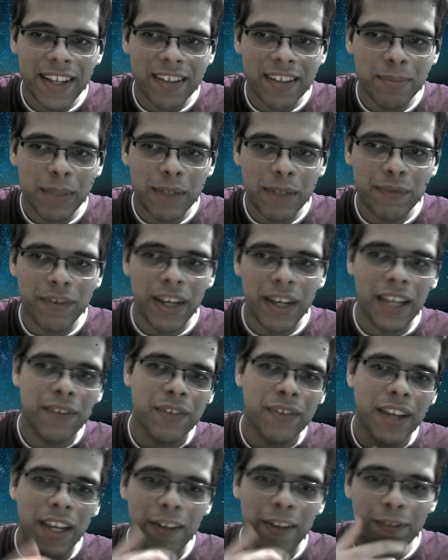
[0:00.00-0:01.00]
b5,
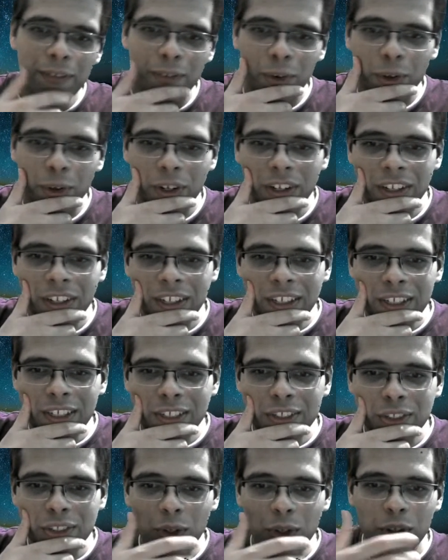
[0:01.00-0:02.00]
a4.
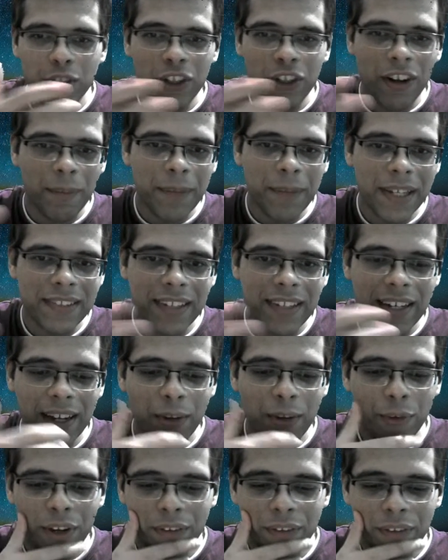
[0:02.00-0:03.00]
So you are basically
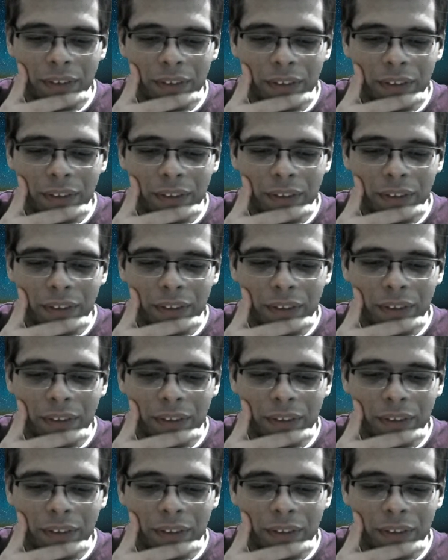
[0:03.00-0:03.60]
going full in,